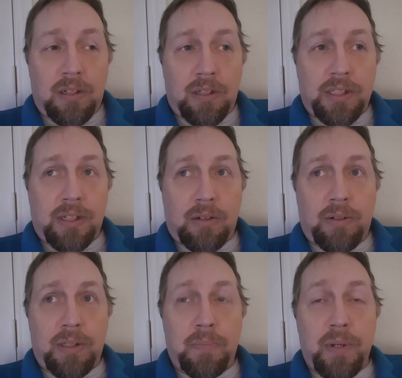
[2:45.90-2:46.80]

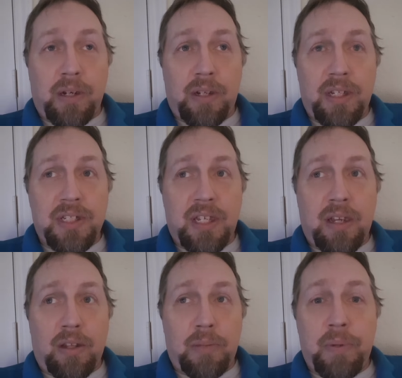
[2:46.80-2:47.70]
So the bigger his
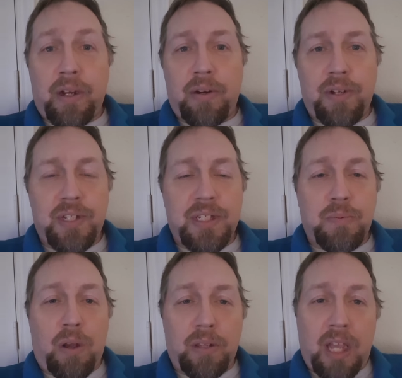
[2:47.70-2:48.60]
ego, the bigger his
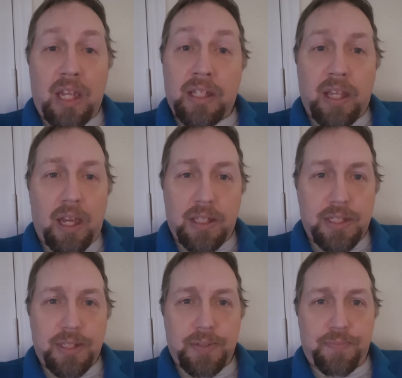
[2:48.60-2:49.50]
swelled head
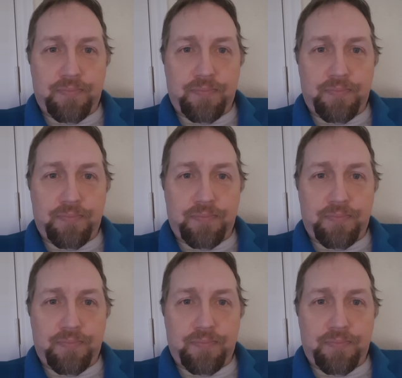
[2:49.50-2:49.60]
gets.